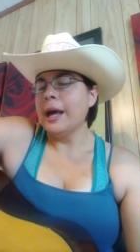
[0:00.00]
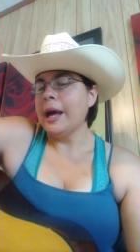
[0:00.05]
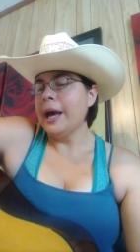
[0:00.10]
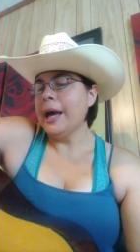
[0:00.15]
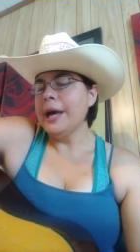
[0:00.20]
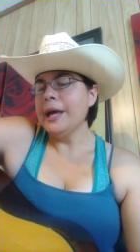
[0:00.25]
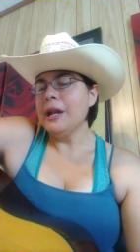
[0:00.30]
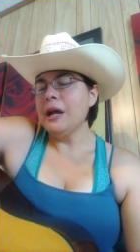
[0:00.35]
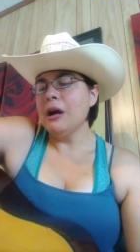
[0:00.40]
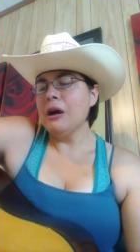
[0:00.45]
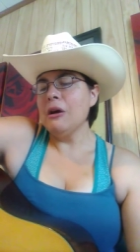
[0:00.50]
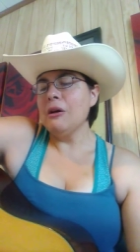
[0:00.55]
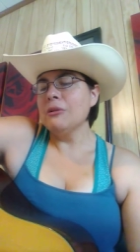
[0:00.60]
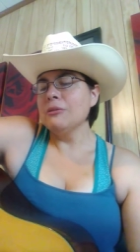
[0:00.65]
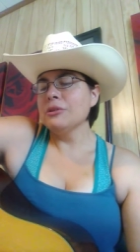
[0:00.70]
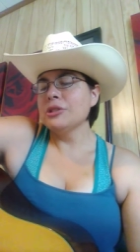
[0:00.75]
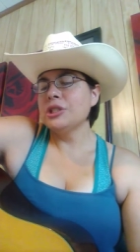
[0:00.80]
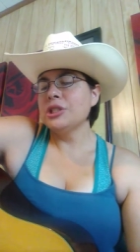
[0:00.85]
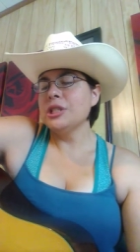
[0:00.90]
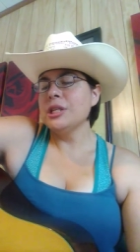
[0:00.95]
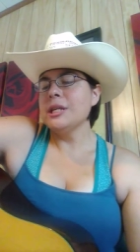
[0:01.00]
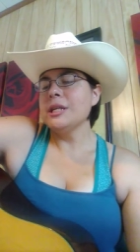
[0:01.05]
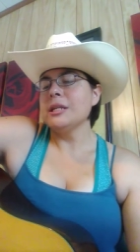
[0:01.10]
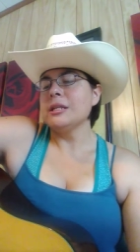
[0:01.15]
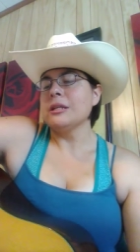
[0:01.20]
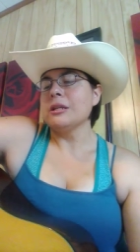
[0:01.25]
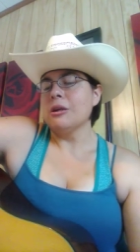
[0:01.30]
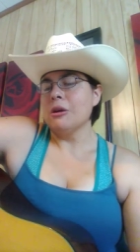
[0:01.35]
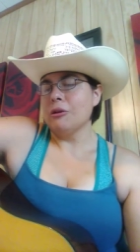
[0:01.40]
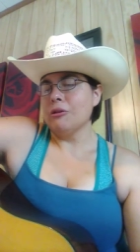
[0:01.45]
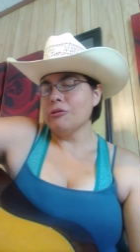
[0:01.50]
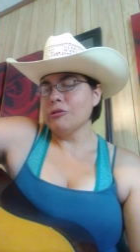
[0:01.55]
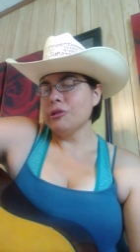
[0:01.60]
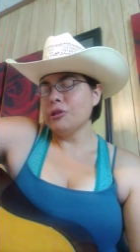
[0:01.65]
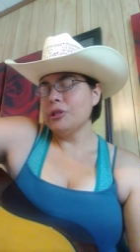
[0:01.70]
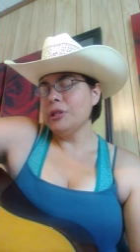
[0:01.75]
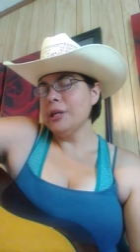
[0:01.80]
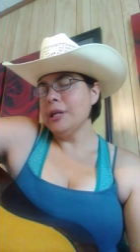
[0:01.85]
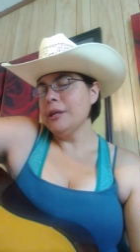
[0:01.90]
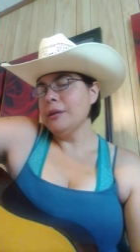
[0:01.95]
I don't cheat or
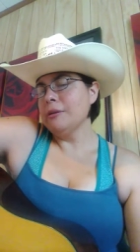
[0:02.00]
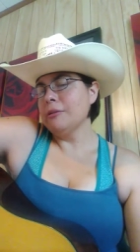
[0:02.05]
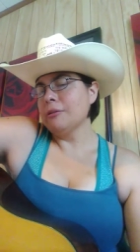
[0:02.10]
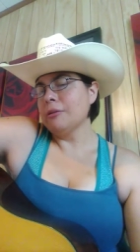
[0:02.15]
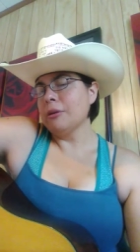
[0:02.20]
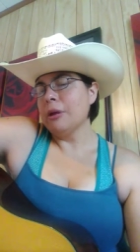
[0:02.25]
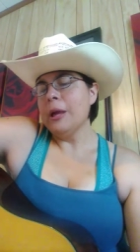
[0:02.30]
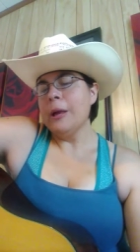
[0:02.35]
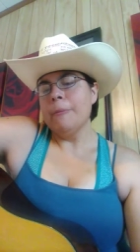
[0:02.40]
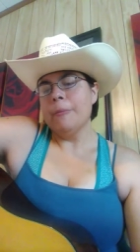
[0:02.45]
steal.